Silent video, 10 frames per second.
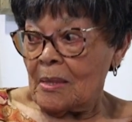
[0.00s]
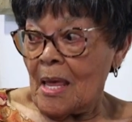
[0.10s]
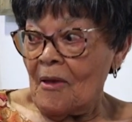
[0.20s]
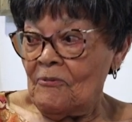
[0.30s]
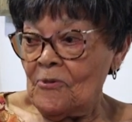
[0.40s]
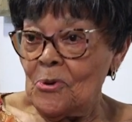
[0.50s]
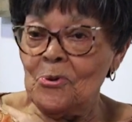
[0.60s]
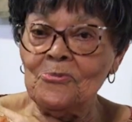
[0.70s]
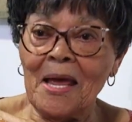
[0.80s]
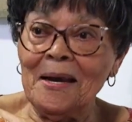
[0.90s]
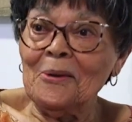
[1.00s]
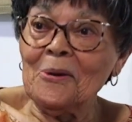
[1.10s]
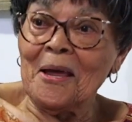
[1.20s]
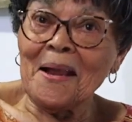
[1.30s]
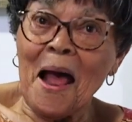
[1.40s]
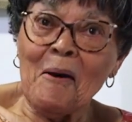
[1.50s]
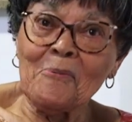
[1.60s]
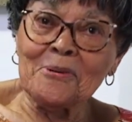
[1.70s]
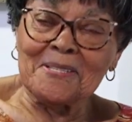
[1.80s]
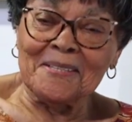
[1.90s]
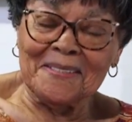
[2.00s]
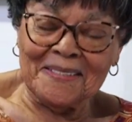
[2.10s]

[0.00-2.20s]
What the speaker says: at their food and they look at ours.